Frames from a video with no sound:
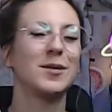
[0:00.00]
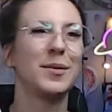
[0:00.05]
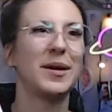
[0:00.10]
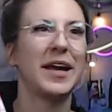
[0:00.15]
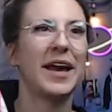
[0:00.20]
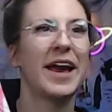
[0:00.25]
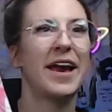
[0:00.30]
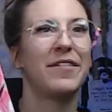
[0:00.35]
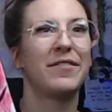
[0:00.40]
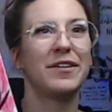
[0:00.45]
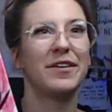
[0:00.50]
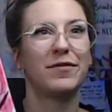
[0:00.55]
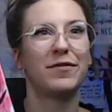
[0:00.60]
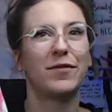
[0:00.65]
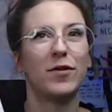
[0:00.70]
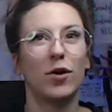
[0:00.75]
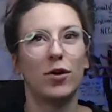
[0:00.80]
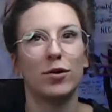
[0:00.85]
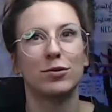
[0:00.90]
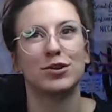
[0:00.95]
to be heavy
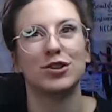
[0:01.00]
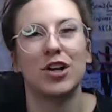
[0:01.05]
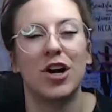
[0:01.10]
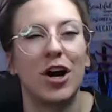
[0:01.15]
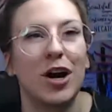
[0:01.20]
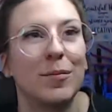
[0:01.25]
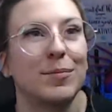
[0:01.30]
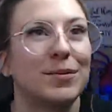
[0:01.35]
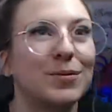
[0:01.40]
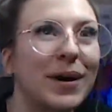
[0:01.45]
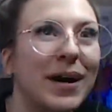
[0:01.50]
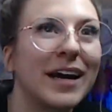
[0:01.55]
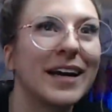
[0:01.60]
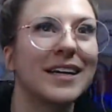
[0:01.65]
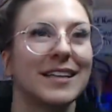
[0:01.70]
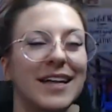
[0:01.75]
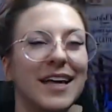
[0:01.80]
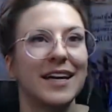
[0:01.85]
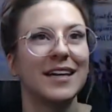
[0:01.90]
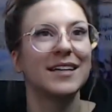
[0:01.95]
photoshopped,
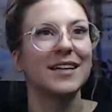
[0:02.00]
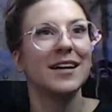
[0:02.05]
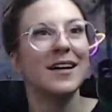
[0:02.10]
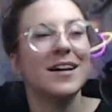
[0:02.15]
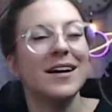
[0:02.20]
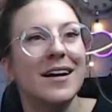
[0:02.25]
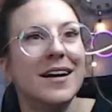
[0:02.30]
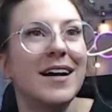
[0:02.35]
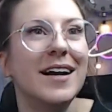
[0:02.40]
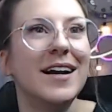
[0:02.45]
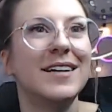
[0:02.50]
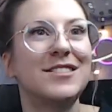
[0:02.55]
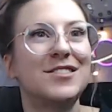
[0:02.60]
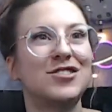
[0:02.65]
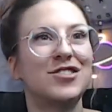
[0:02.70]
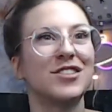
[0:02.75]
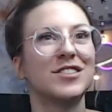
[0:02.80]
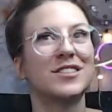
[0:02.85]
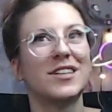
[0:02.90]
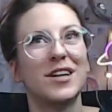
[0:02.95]
right? Like it's
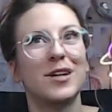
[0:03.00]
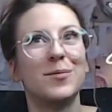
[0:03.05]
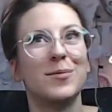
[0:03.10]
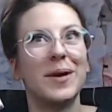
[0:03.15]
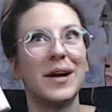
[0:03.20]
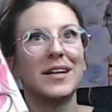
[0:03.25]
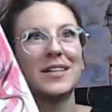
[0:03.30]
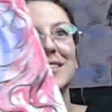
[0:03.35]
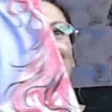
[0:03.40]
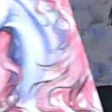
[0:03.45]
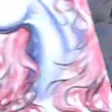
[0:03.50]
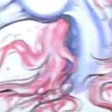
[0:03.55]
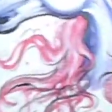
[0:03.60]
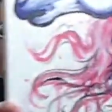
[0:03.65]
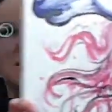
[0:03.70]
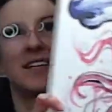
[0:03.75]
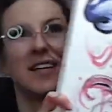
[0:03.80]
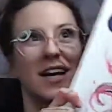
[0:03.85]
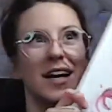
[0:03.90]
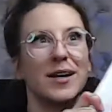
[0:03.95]
just going to make
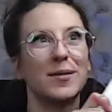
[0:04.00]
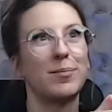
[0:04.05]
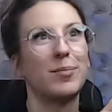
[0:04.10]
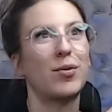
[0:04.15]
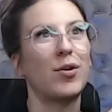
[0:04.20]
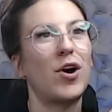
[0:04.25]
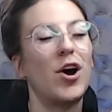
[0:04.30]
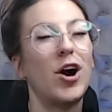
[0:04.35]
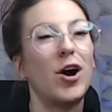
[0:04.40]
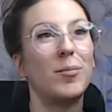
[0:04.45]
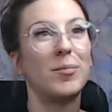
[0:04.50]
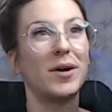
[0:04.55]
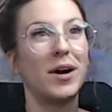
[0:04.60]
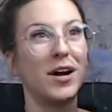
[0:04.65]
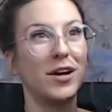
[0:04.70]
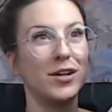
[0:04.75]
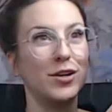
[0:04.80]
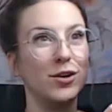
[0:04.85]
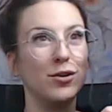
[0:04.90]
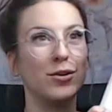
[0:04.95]
sense that I prop
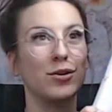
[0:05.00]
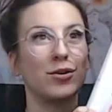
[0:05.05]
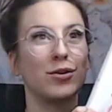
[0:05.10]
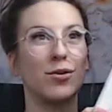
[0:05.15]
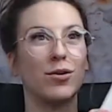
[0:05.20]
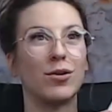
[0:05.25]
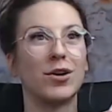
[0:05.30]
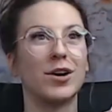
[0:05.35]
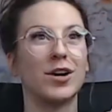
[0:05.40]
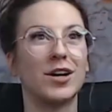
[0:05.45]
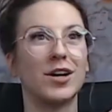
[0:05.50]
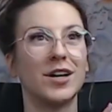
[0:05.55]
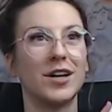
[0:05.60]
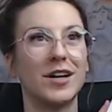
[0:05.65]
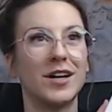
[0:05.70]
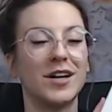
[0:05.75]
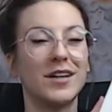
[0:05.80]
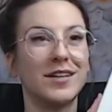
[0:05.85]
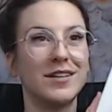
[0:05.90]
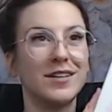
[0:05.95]
a
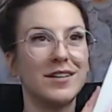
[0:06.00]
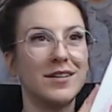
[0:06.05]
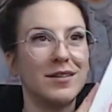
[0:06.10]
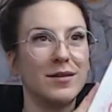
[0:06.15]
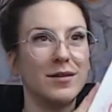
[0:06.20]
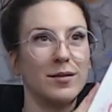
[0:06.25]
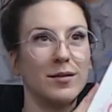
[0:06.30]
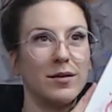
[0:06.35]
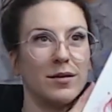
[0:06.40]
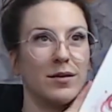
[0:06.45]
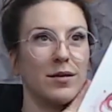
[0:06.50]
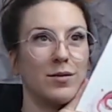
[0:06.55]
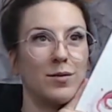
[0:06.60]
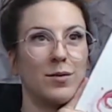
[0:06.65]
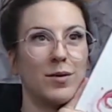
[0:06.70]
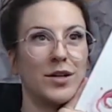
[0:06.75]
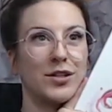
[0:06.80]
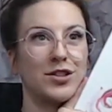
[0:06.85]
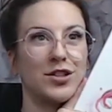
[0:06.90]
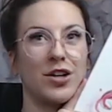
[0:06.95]
unicorn
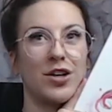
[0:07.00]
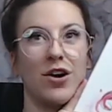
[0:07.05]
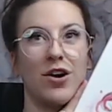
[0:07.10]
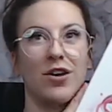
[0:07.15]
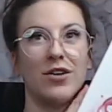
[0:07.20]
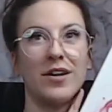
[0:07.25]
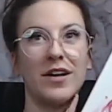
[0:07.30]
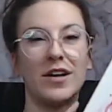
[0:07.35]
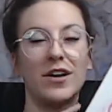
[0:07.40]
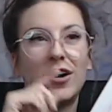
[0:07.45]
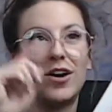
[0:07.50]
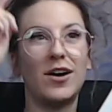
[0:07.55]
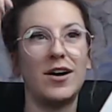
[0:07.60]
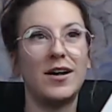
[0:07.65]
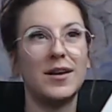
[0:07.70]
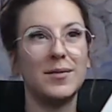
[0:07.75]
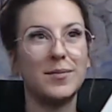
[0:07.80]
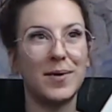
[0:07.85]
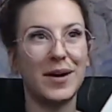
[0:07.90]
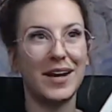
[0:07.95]
what you call it
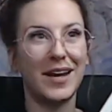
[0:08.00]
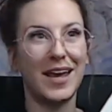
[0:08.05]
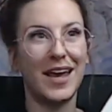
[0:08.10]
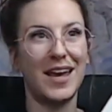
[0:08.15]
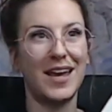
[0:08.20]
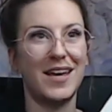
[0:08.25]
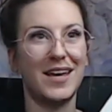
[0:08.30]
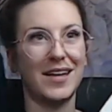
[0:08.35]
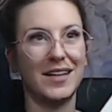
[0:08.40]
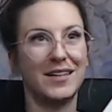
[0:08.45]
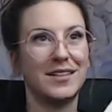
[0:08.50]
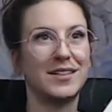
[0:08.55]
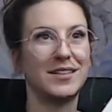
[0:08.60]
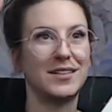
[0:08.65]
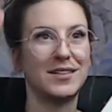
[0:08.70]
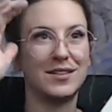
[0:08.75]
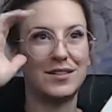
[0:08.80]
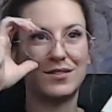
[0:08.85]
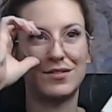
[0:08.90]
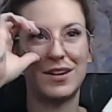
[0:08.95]
on my head,
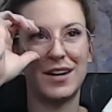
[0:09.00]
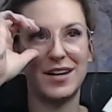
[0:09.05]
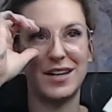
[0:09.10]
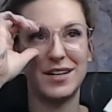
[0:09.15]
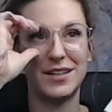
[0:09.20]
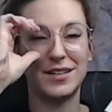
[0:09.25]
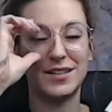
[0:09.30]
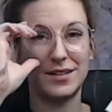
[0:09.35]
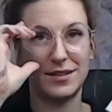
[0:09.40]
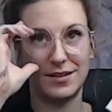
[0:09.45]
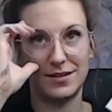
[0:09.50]
right?